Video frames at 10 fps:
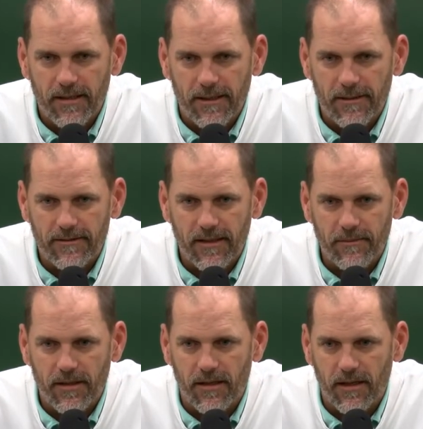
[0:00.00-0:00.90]
Uh,
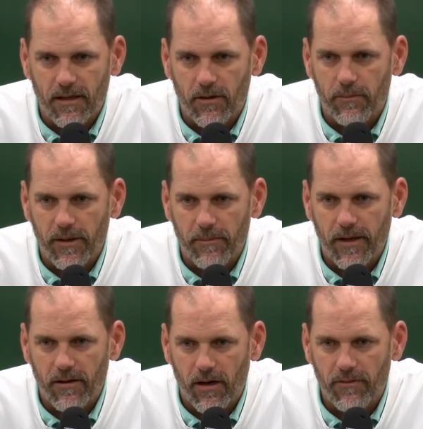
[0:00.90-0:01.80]
seemed to click a little bit
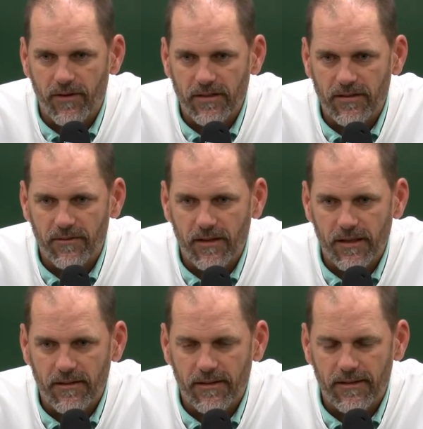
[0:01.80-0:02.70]
better
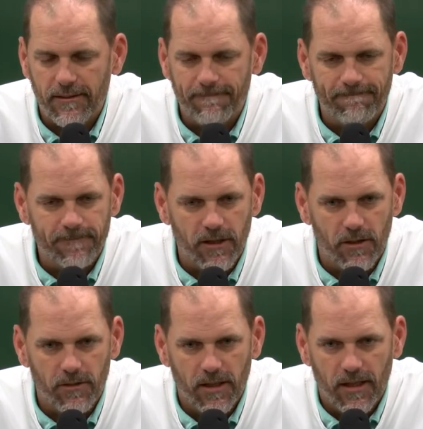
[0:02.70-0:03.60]
offensively. Uh,
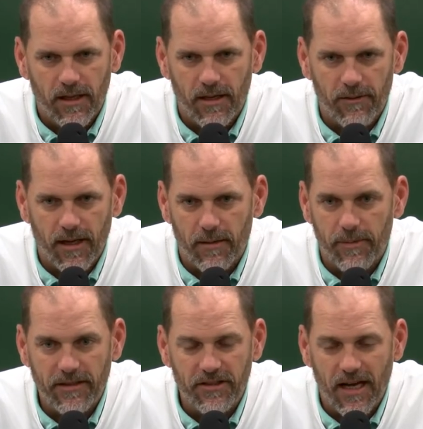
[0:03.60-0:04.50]
so, hey, we got a
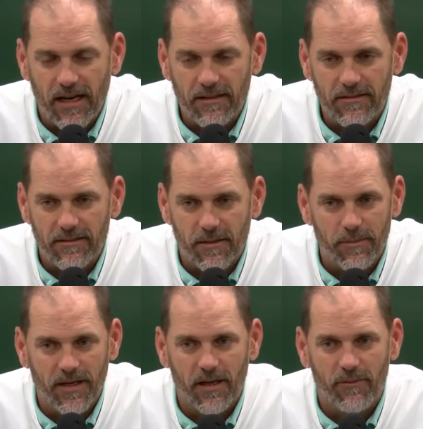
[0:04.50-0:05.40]
big challenge. They're
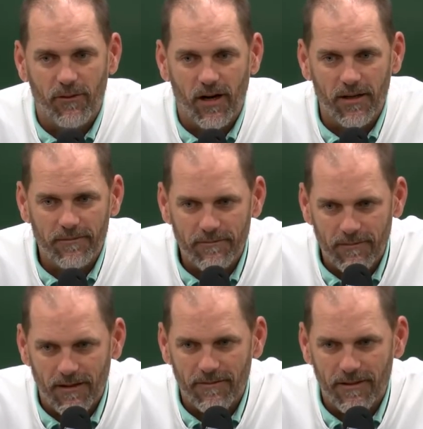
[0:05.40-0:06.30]
big up front.
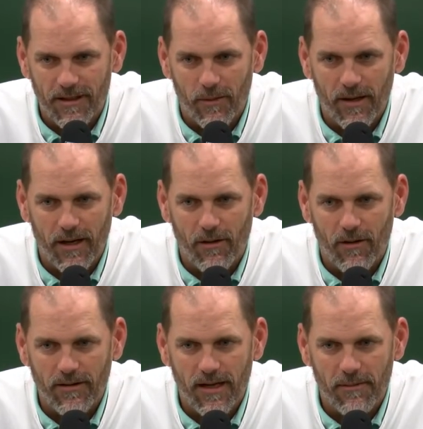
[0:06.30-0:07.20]
You know, we had a
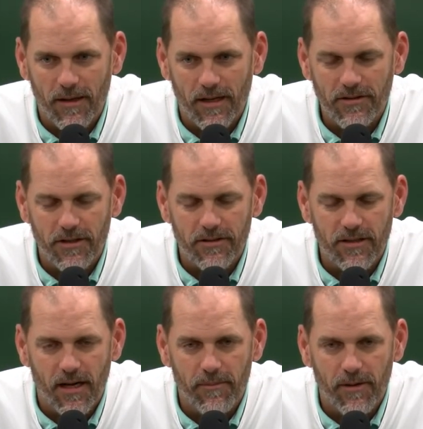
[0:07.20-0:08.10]
hard time last year
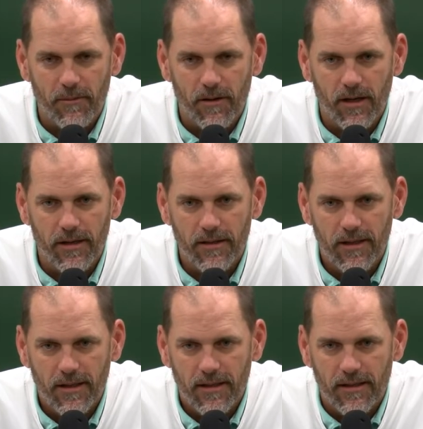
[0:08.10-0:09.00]
stopping the run.
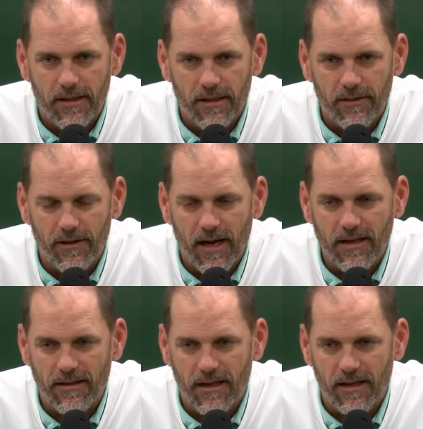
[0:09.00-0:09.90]
Uh, they're
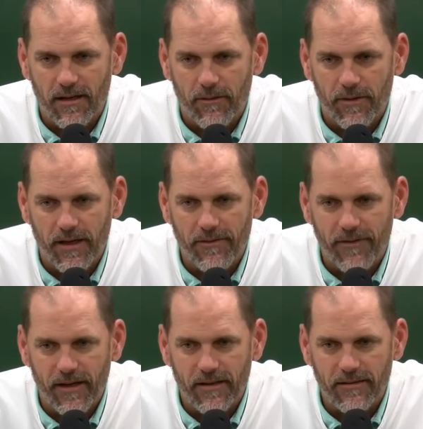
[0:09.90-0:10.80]
athletic on
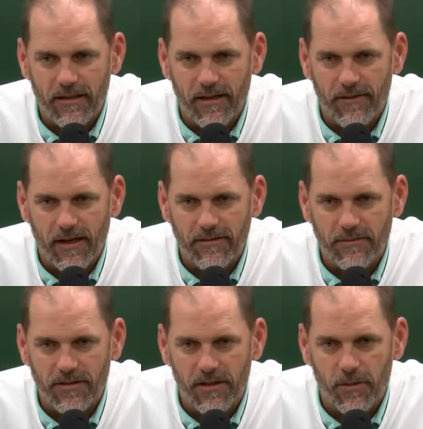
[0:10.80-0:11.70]
defense, and they've got
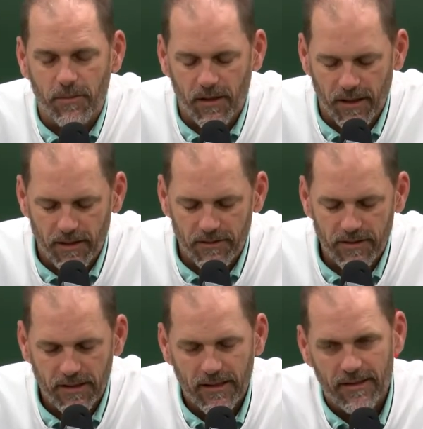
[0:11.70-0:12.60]
some skilled
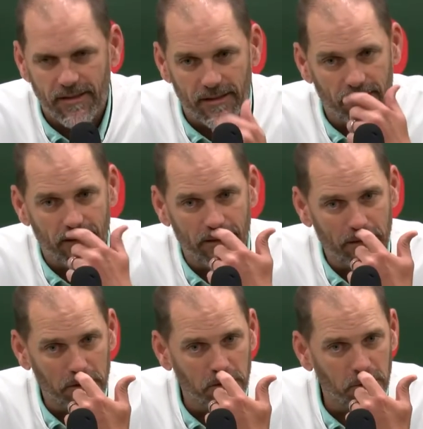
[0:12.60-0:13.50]
players
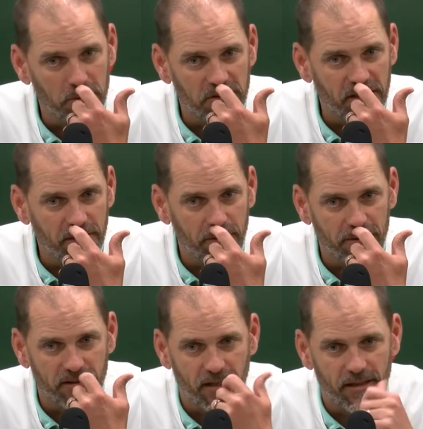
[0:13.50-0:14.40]
in uh, the two
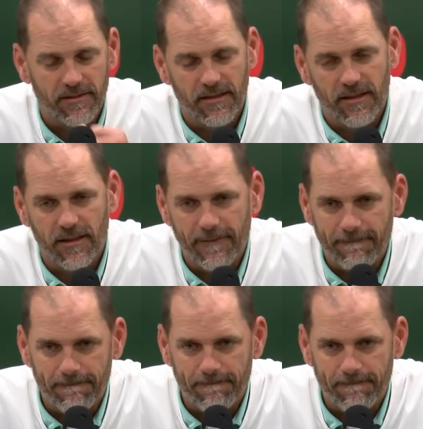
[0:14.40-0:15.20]
receivers that uh,